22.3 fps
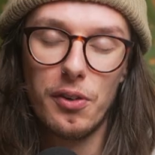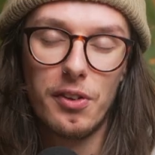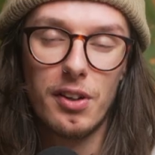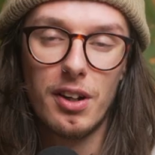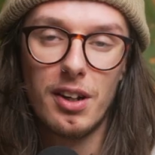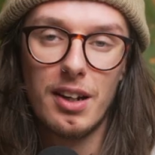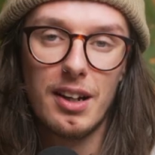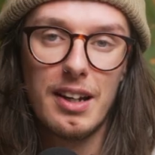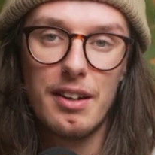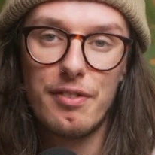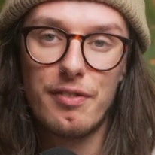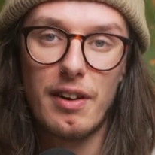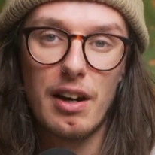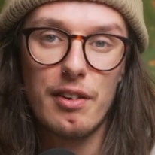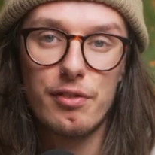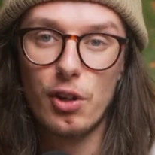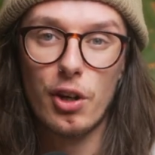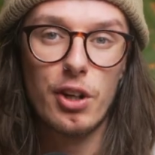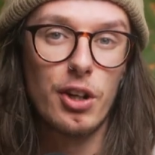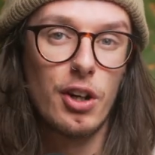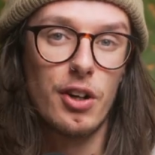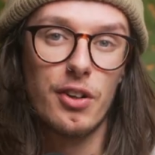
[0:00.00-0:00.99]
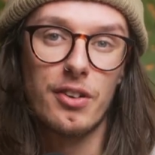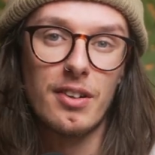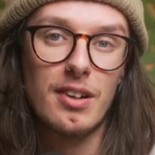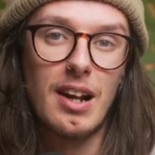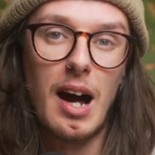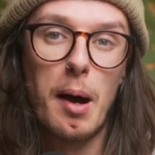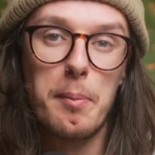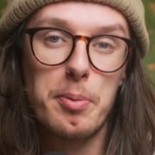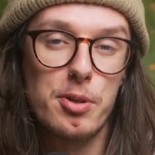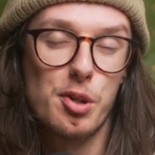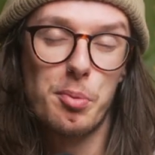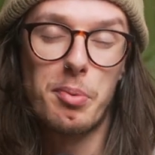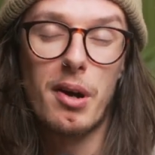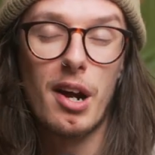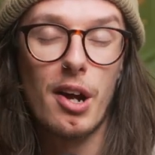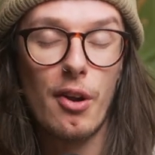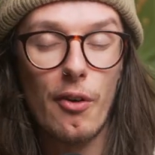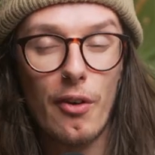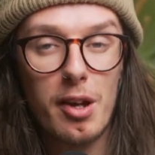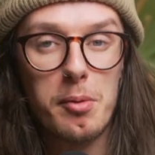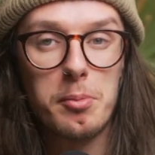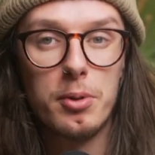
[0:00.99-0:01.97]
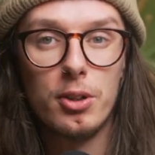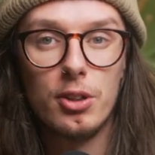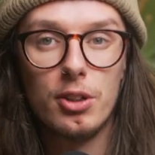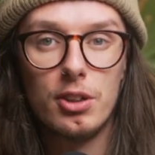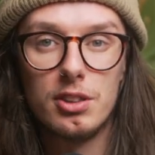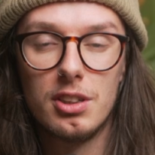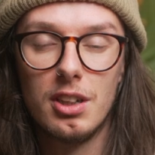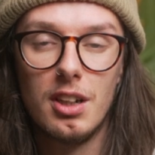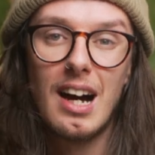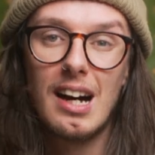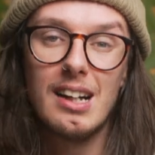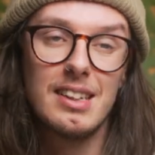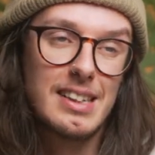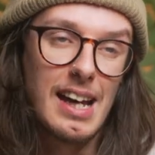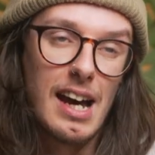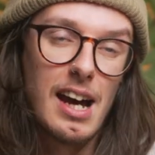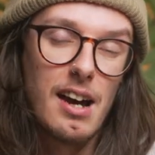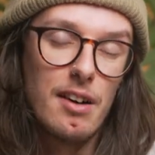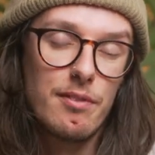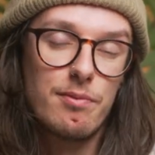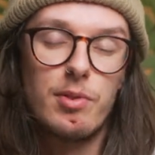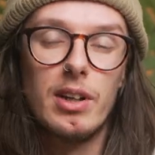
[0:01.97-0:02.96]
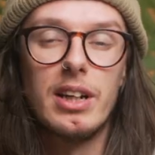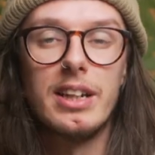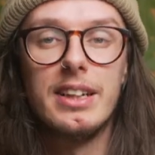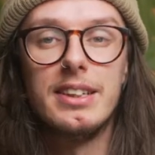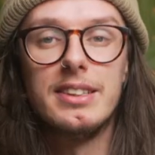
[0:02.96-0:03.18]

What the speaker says: that if I've got it on aperture priority mode, I'll get a really